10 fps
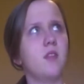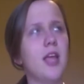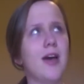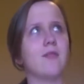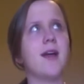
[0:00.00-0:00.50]

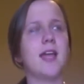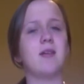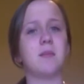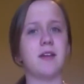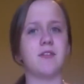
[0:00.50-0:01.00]
I was walking
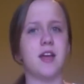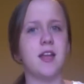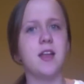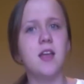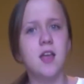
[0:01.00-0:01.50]
with my
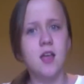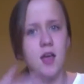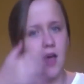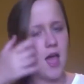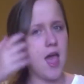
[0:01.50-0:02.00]
friend
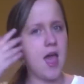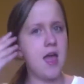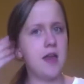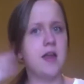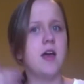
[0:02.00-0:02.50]

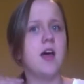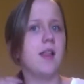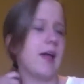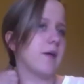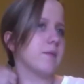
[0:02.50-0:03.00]
and,
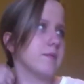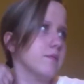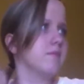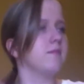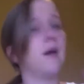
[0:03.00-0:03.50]
like,
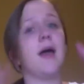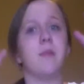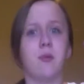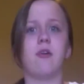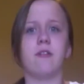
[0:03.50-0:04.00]
my
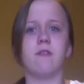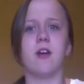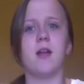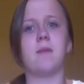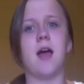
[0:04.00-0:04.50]

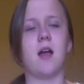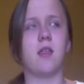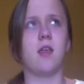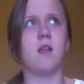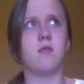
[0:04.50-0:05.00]
boyfriend back
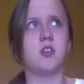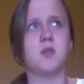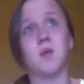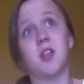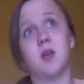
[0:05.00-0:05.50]
then, which we
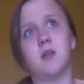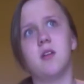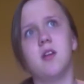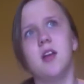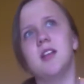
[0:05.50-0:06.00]
really
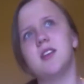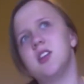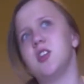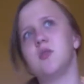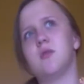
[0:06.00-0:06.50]
didn't
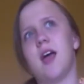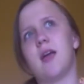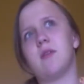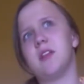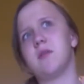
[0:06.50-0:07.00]
do, like,
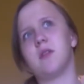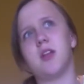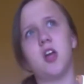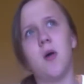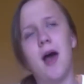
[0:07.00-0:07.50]
we didn't really
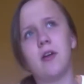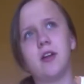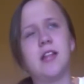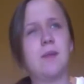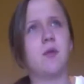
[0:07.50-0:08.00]
go out or
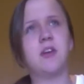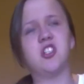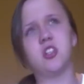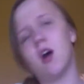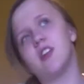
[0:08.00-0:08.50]
anything, but we
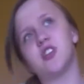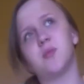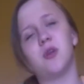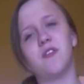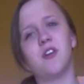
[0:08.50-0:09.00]
just called each other
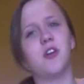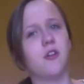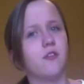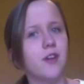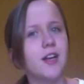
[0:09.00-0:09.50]
boyfriend and
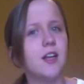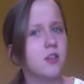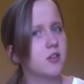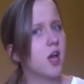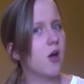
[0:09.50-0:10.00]
girlfriend.
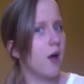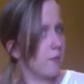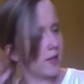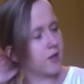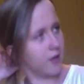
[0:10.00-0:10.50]
So I'm
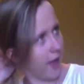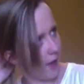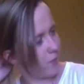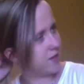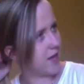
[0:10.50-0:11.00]
like, okay,
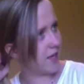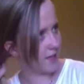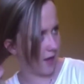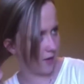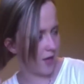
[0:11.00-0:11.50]
I'm gonna take it
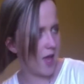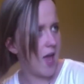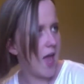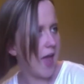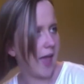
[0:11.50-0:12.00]
down.
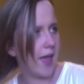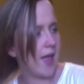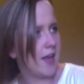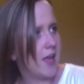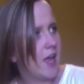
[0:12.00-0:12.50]

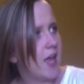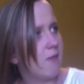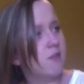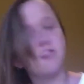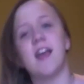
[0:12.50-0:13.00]
And it
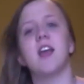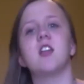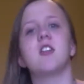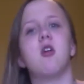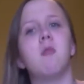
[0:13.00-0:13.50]
was, like, in
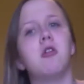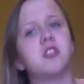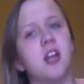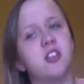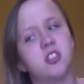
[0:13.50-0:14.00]
slow
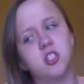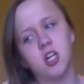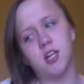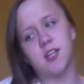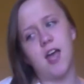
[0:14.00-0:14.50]
motion. I just
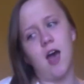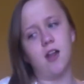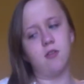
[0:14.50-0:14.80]
took it down.